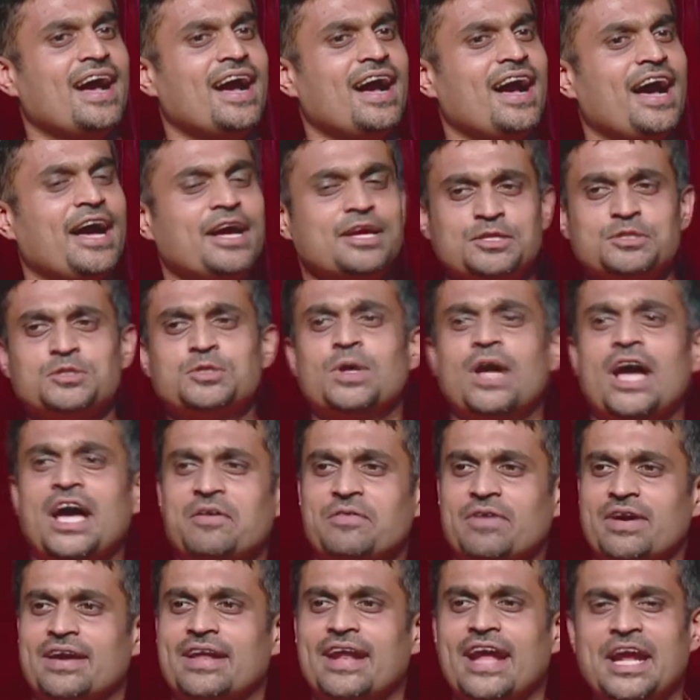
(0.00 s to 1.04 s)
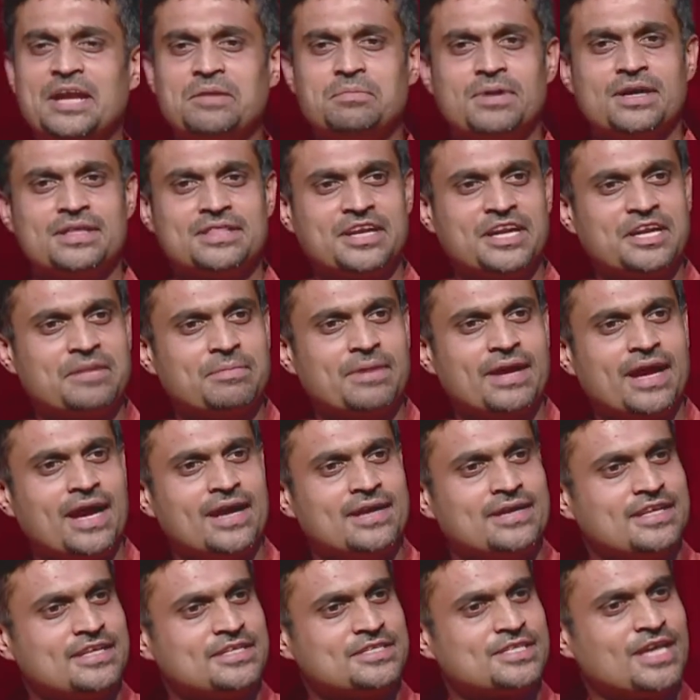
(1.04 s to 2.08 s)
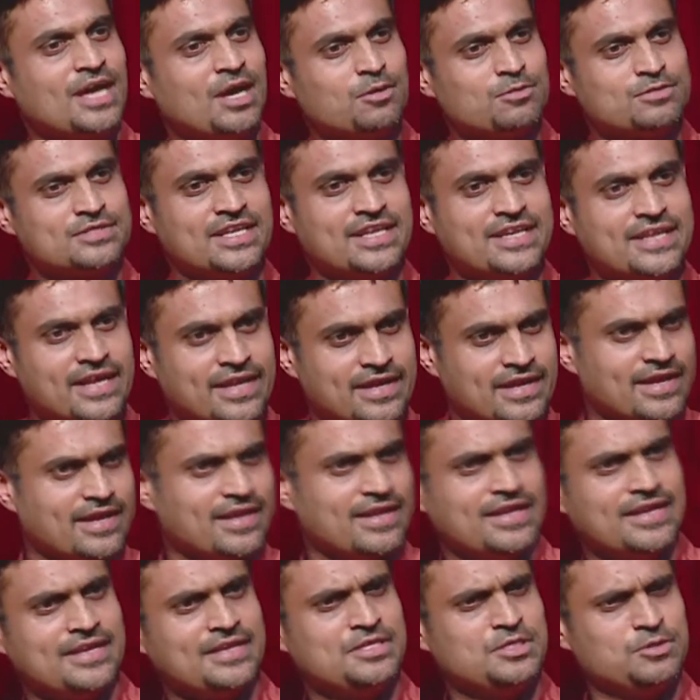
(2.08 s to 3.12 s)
I used to have a grandmother in my auntie's house in Kengeri.